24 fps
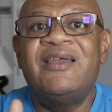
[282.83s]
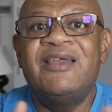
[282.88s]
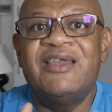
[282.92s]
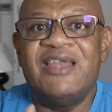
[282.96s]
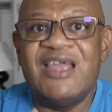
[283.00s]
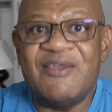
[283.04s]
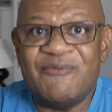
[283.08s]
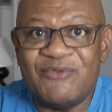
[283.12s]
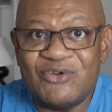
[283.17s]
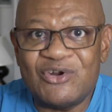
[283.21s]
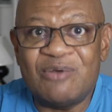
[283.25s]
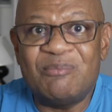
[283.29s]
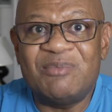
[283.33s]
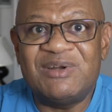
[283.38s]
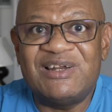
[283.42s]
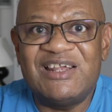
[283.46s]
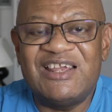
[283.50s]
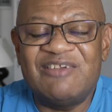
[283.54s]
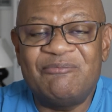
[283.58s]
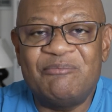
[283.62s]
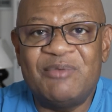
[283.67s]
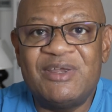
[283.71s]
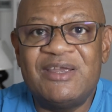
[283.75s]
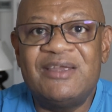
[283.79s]
If you don't
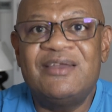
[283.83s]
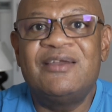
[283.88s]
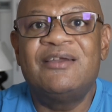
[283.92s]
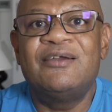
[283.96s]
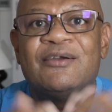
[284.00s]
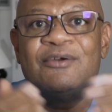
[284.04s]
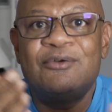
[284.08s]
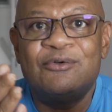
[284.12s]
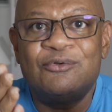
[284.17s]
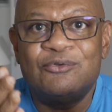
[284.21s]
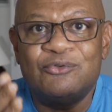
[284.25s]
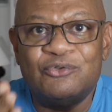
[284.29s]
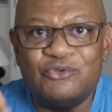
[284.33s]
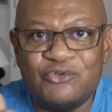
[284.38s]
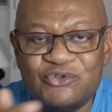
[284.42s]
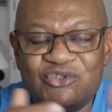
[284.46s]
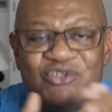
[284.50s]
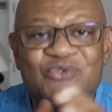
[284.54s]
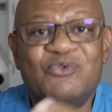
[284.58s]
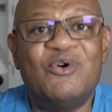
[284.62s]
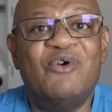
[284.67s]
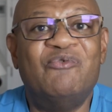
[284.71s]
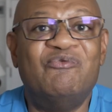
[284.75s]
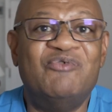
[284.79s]
believe me, do
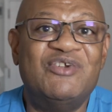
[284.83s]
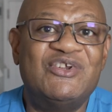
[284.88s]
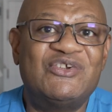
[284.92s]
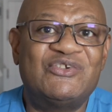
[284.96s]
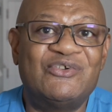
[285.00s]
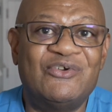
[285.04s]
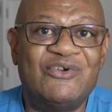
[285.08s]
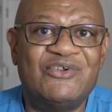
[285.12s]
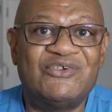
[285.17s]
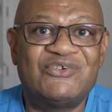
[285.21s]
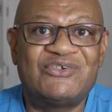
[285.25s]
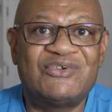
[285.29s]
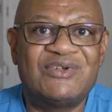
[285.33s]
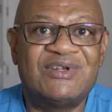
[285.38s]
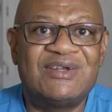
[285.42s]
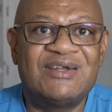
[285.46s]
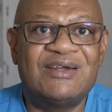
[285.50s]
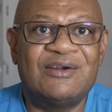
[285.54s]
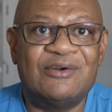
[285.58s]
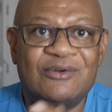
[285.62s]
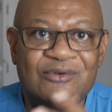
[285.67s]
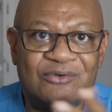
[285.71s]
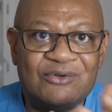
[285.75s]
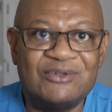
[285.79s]
your own research.
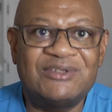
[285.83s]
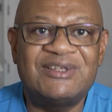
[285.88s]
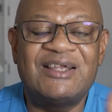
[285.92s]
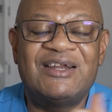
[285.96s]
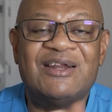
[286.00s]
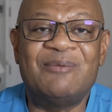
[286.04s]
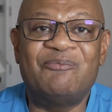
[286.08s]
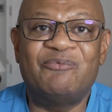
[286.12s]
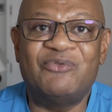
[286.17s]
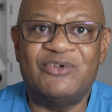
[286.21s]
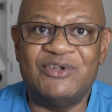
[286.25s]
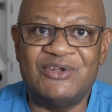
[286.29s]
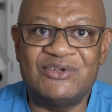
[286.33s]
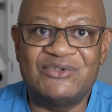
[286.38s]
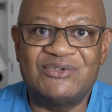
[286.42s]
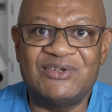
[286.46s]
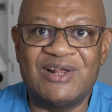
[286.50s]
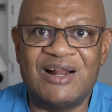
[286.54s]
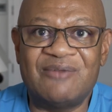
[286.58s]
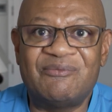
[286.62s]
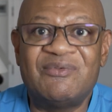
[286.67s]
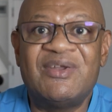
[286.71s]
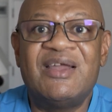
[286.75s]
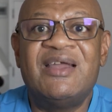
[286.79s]
Look that up for
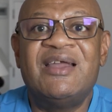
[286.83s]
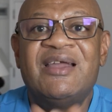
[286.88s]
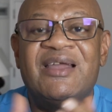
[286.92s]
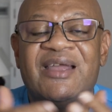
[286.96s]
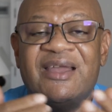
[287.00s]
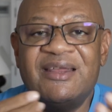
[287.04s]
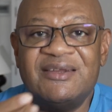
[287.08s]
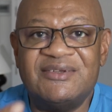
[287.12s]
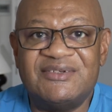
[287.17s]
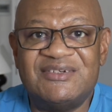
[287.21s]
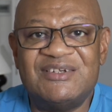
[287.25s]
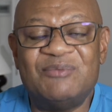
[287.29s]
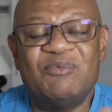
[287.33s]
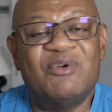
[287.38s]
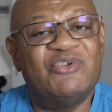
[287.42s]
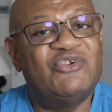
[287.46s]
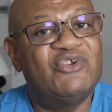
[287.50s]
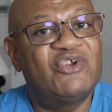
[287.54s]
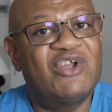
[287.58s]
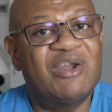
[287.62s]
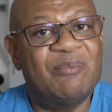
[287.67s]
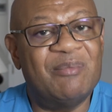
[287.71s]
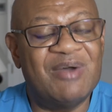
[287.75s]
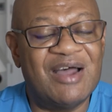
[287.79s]
yourself and see what
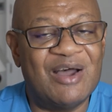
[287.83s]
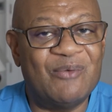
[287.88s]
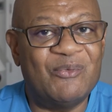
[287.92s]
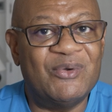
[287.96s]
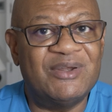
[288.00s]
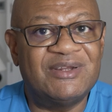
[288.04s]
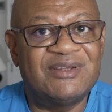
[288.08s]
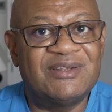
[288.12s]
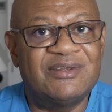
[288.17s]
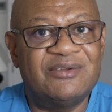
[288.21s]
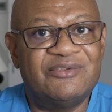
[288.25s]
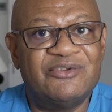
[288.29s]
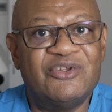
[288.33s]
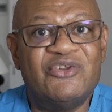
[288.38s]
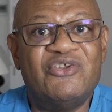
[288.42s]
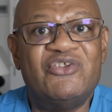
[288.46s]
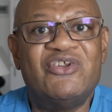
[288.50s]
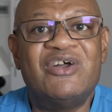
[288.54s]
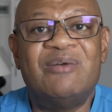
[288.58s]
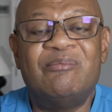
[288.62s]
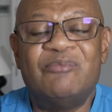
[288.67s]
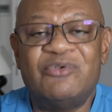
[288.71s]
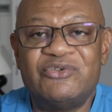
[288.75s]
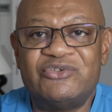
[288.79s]
you come out with. The
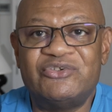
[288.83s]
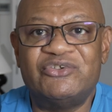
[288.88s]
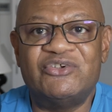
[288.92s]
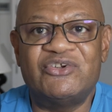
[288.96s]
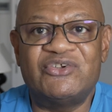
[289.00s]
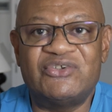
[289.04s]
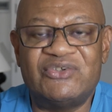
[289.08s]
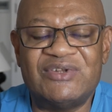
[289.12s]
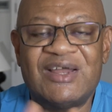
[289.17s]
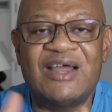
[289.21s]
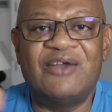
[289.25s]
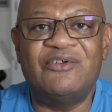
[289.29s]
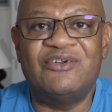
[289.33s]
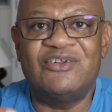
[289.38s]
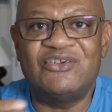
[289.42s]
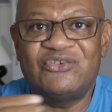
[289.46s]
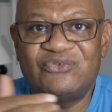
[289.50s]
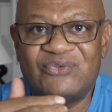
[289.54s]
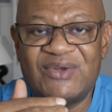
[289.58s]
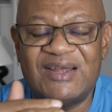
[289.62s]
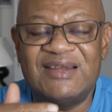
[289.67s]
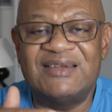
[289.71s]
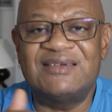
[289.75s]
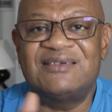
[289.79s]
numbers are just not going to
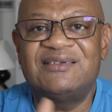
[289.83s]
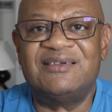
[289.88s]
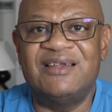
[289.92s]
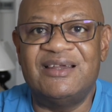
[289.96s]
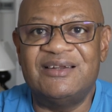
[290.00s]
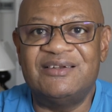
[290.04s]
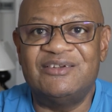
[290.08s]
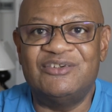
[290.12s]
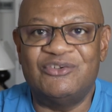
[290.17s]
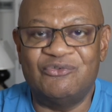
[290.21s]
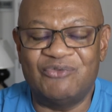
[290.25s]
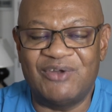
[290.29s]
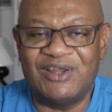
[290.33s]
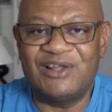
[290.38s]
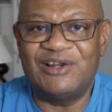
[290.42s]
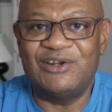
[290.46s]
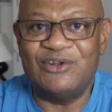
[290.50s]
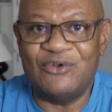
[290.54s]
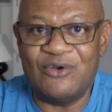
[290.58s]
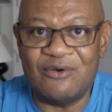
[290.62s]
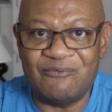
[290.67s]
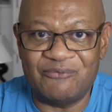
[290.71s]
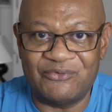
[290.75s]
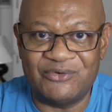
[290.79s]
translate
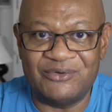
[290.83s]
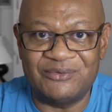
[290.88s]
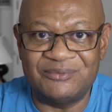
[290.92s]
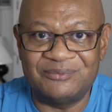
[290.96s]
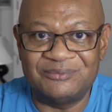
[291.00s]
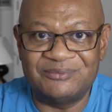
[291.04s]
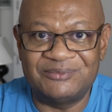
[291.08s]
directly over.